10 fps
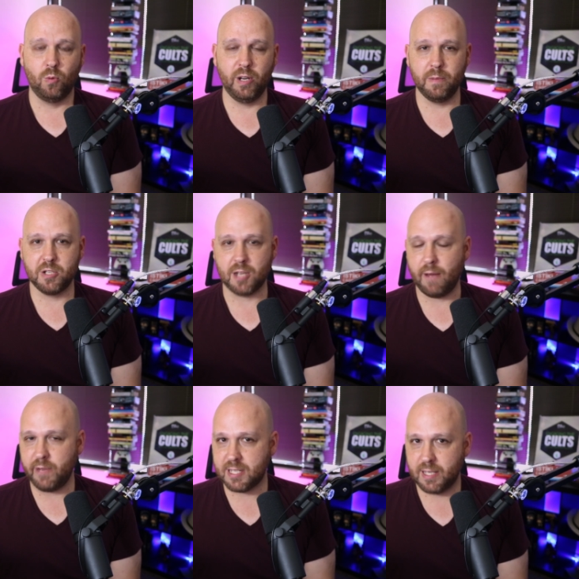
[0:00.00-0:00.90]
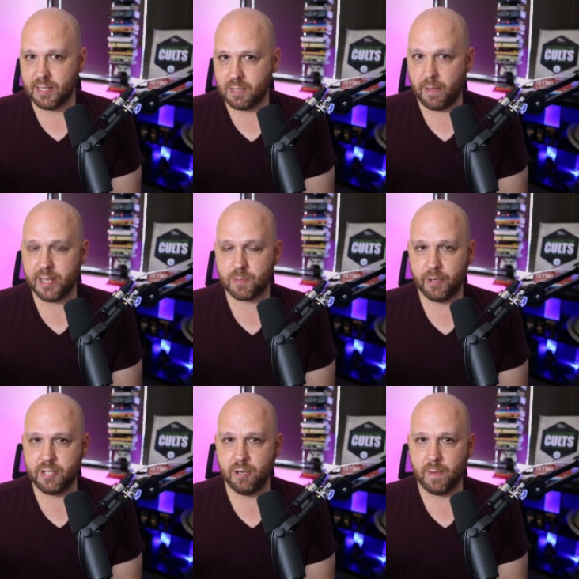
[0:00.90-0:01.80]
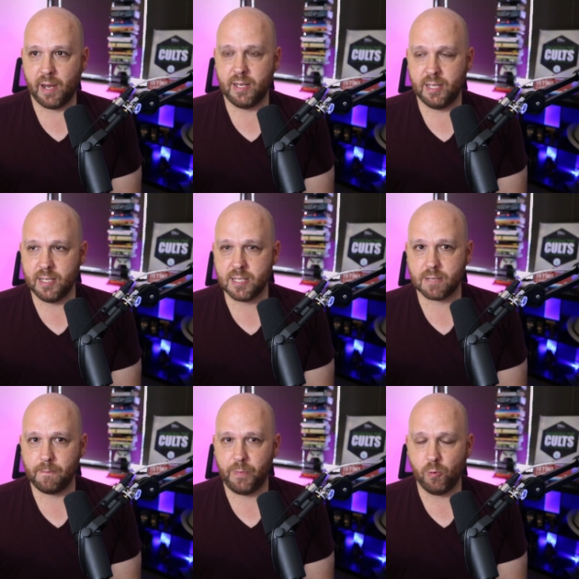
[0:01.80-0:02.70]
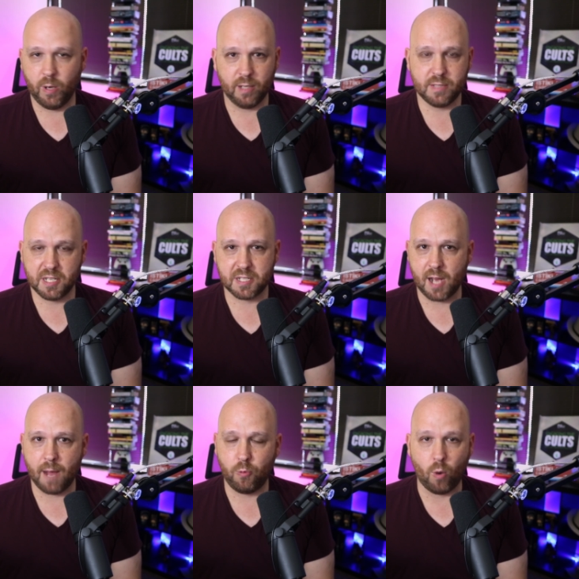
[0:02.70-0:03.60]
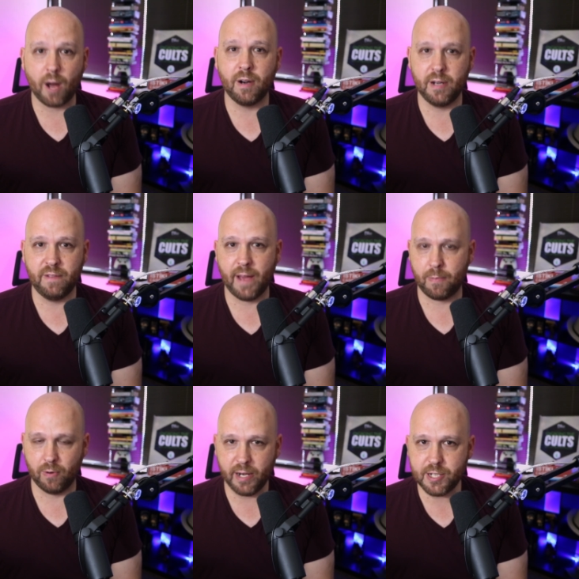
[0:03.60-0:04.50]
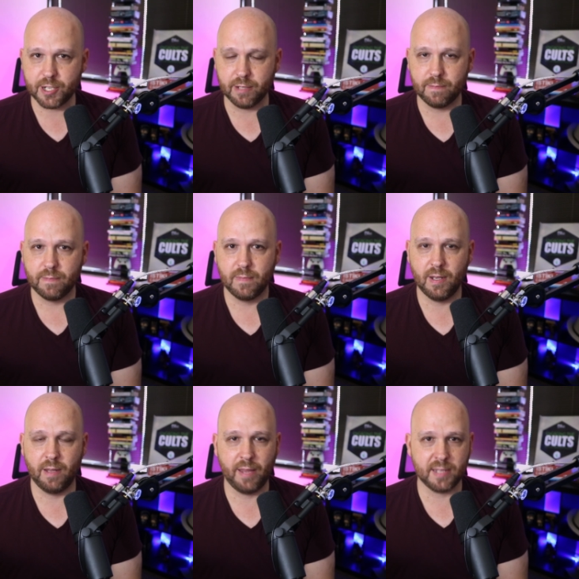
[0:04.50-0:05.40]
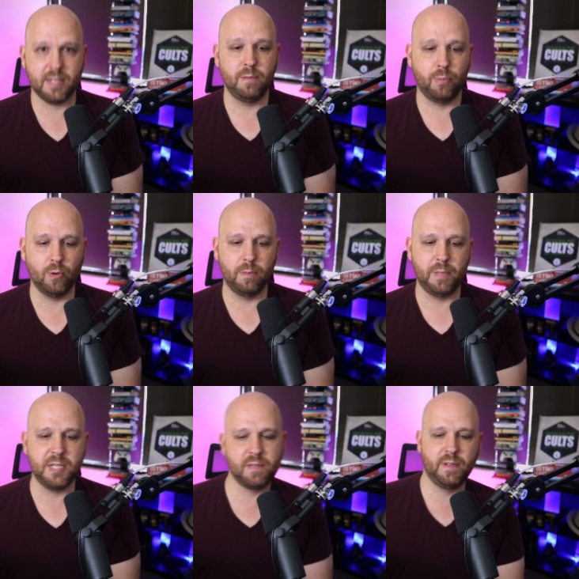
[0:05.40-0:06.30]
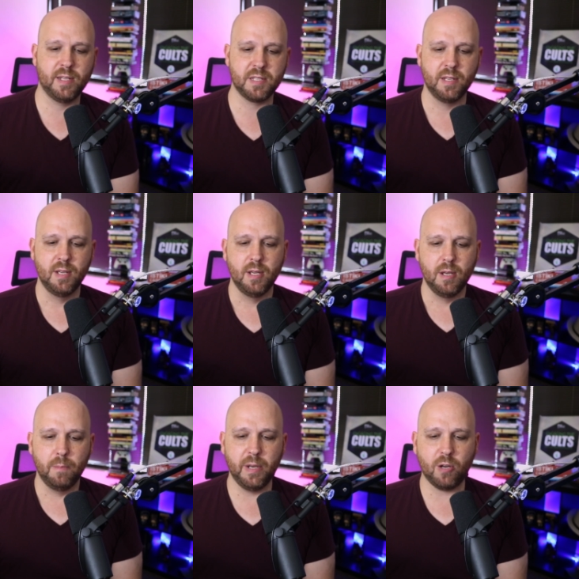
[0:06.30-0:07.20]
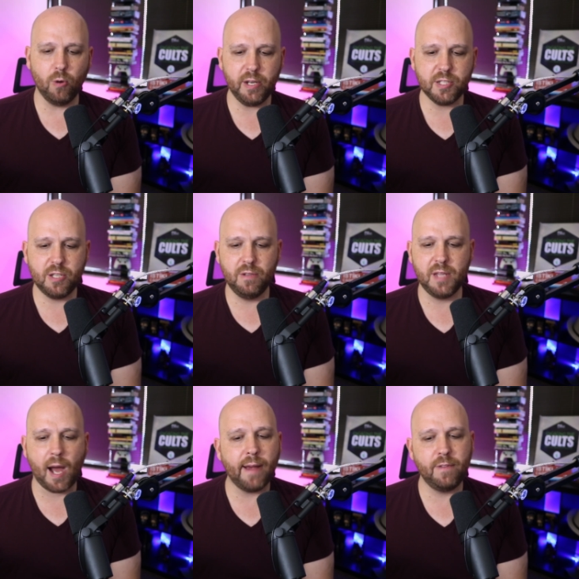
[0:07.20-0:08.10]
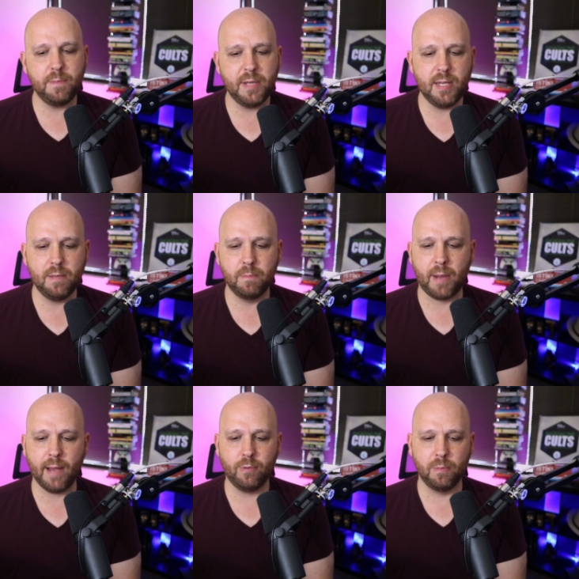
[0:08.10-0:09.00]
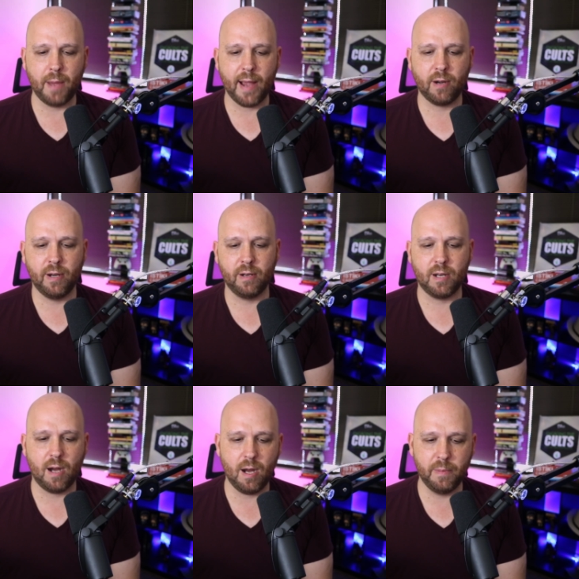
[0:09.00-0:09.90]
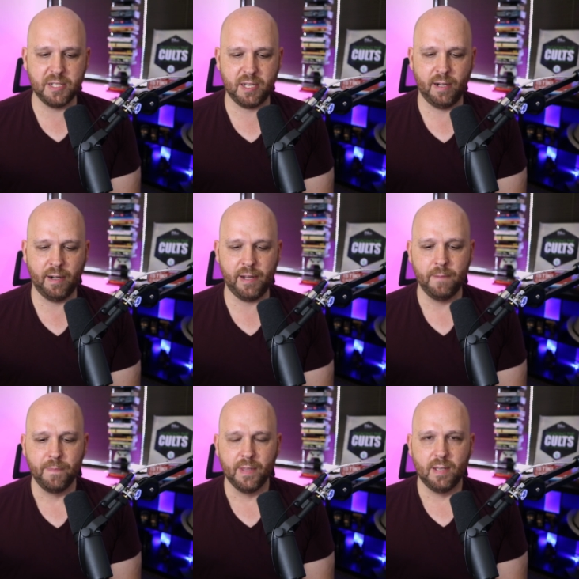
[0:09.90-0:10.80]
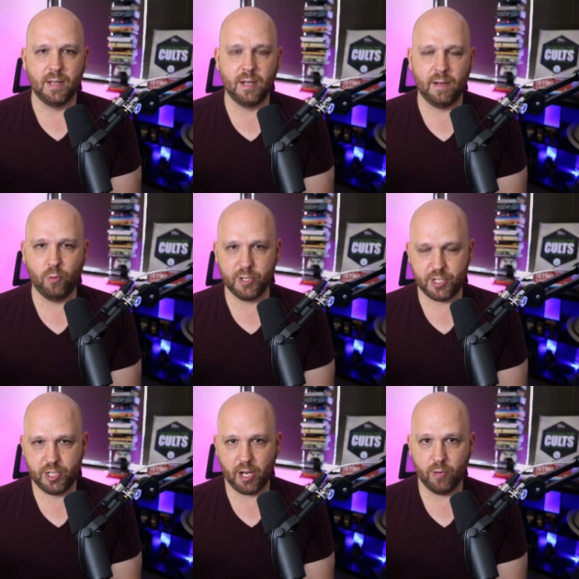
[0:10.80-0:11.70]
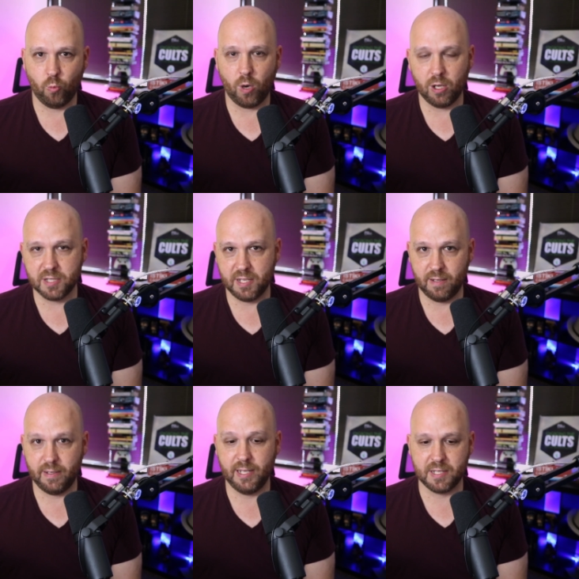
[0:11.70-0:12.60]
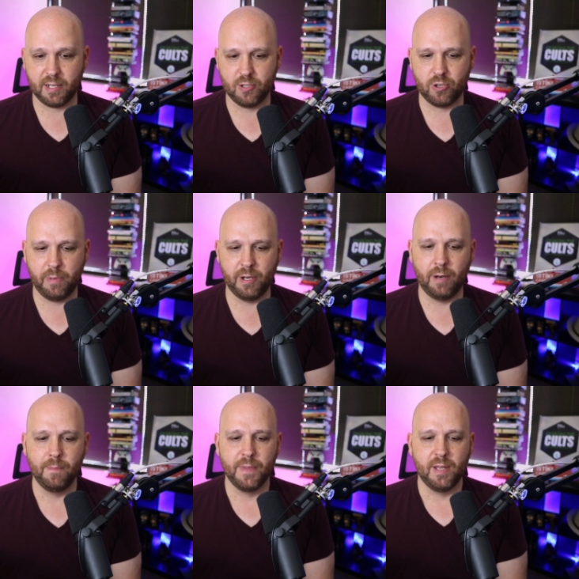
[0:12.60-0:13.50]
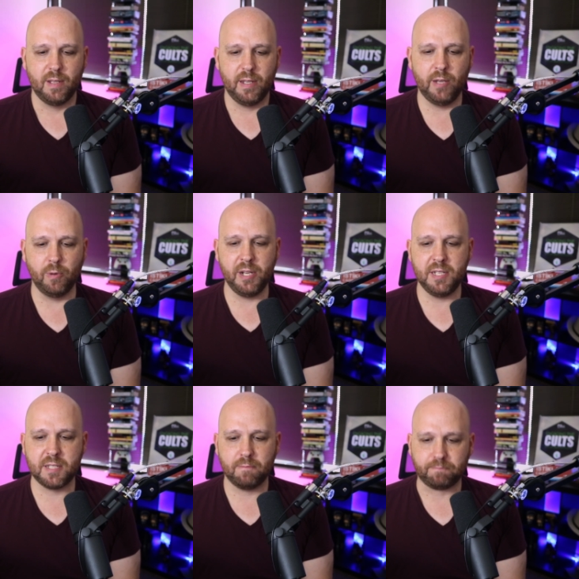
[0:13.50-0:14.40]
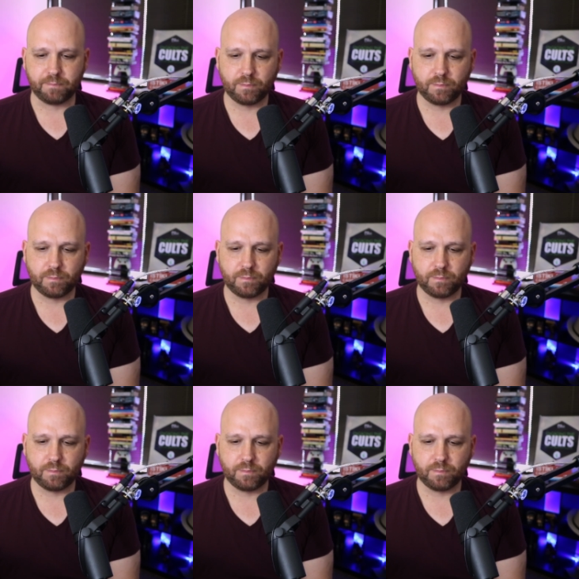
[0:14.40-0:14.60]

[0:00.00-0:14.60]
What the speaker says: One of the most obvious things that might spring to your mind is, well, to stop water evaporation. That's an important piece of this. But according to the IVP Bible Background Commentary, of which John Walton is a contributor, it reads,